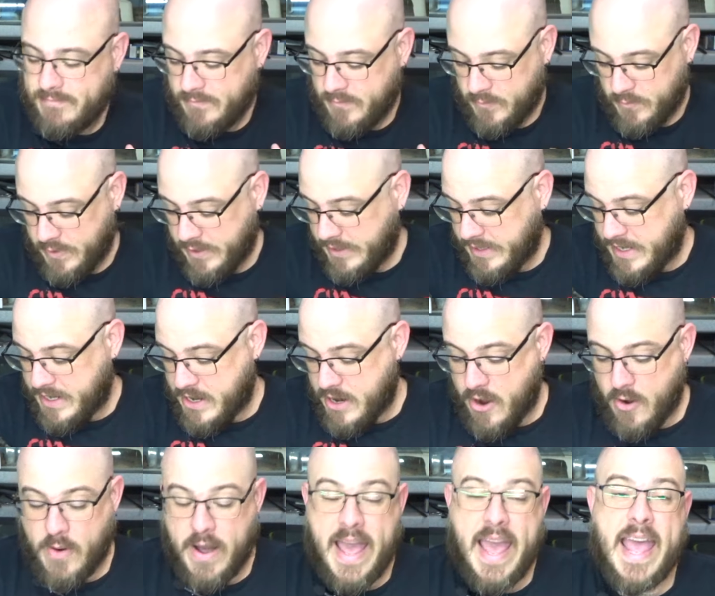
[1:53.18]
really
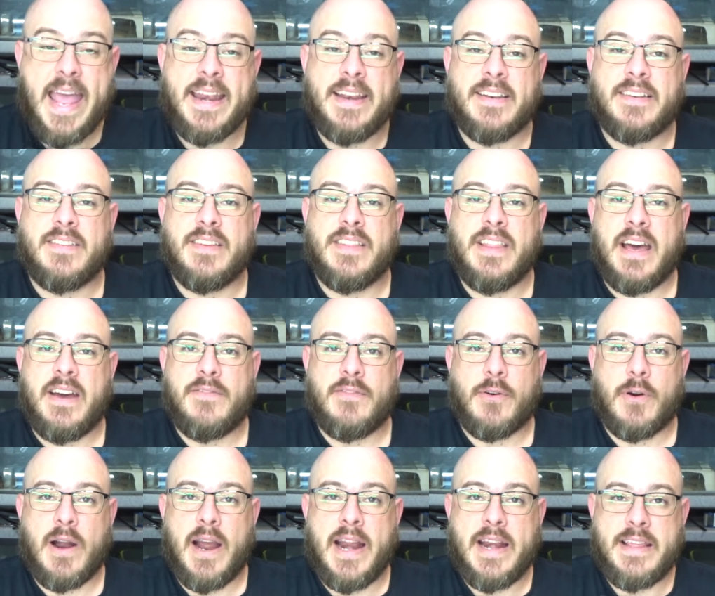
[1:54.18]
no end to that
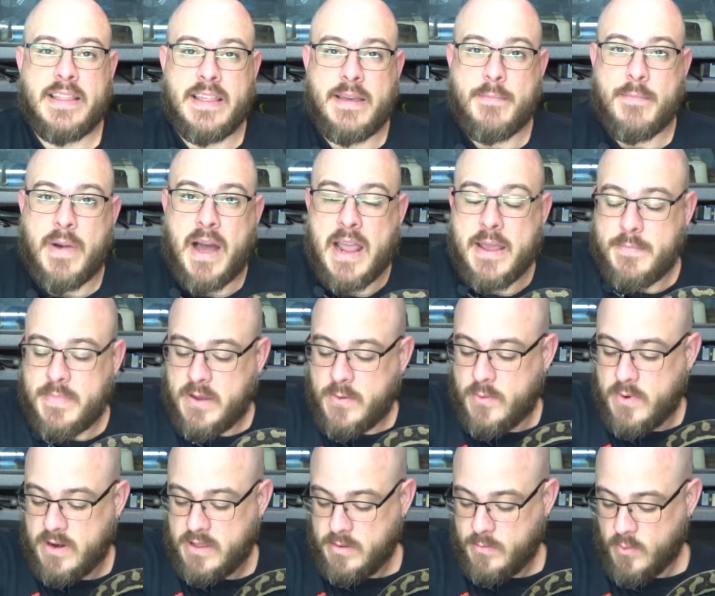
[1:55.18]
variety. They might be
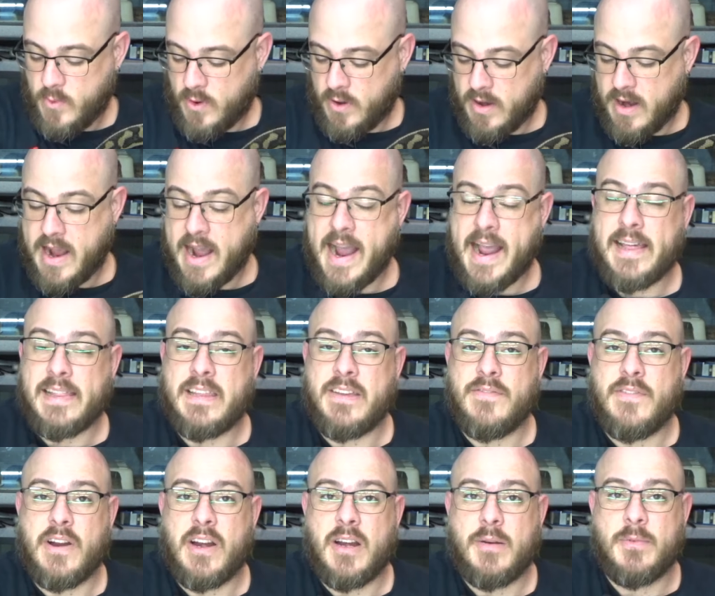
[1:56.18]
one of the more highly
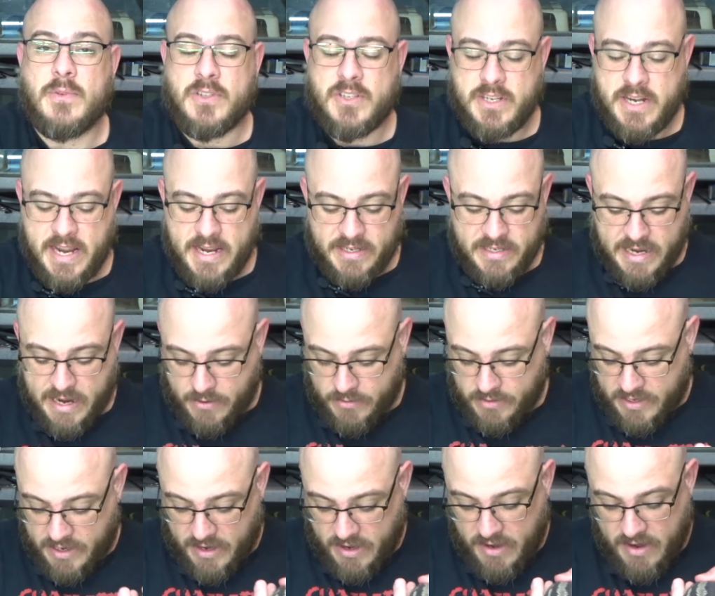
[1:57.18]
variable snakes out
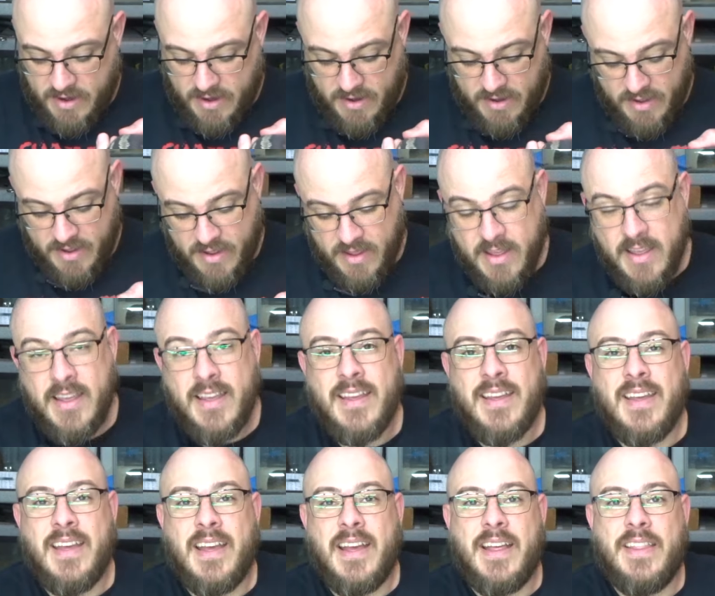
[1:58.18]
there.
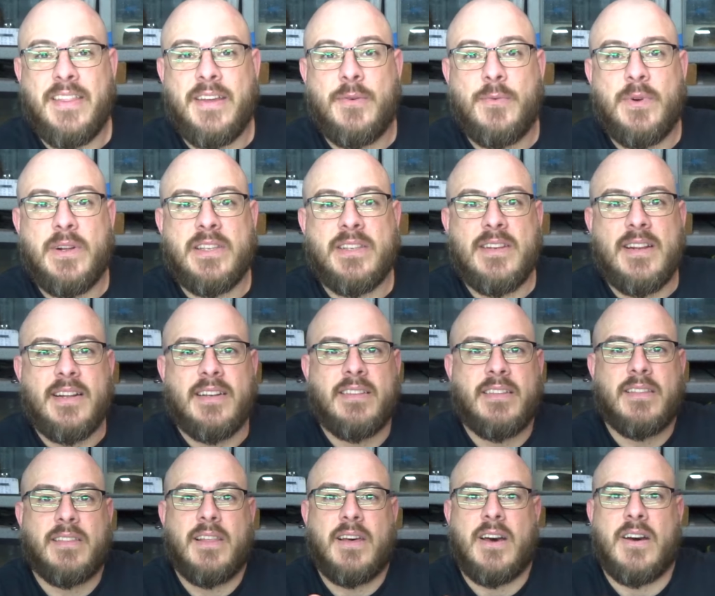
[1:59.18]
And then what's not to
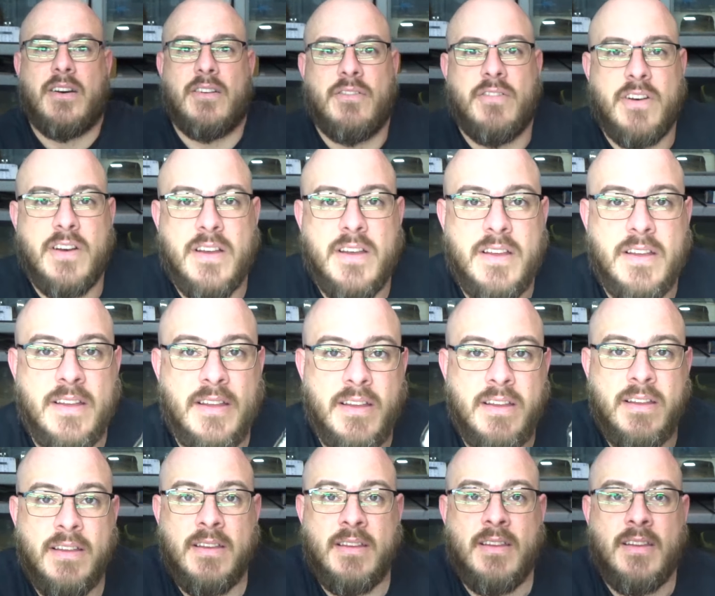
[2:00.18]
love
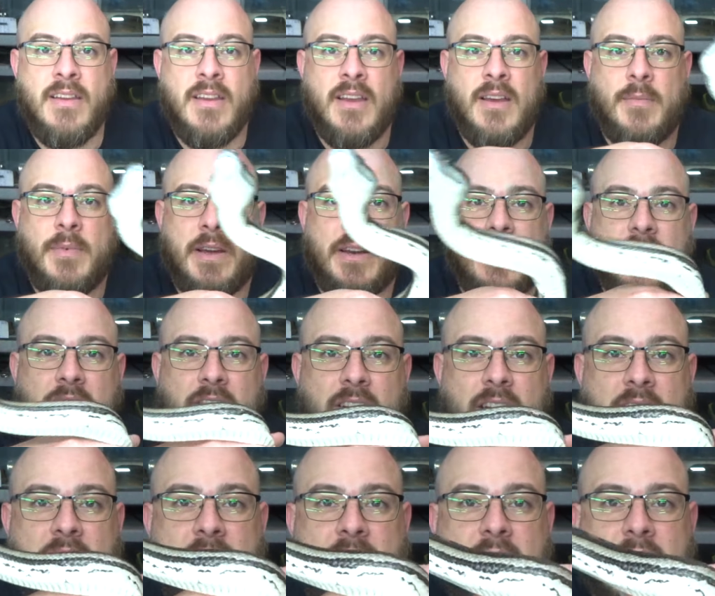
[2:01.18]
about a
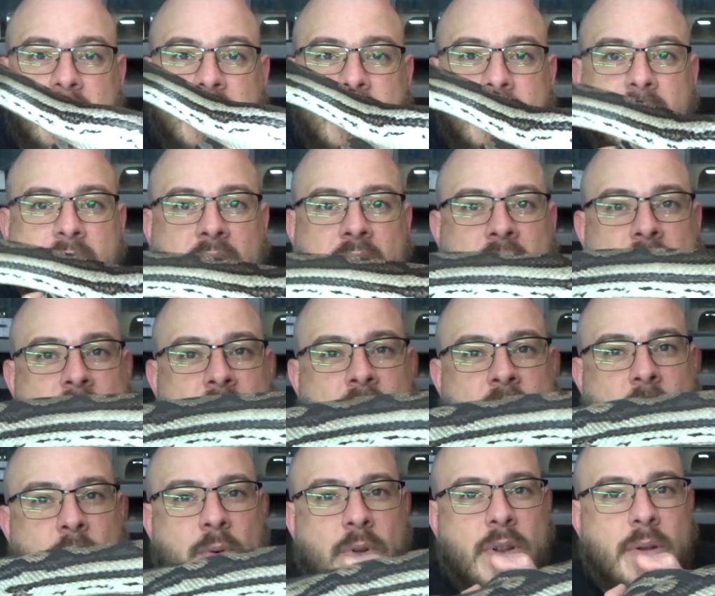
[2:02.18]
snake
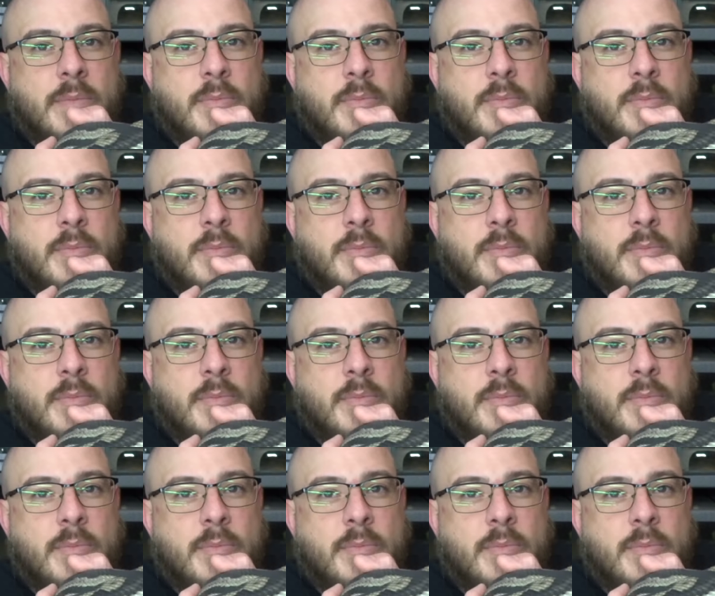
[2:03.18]
with a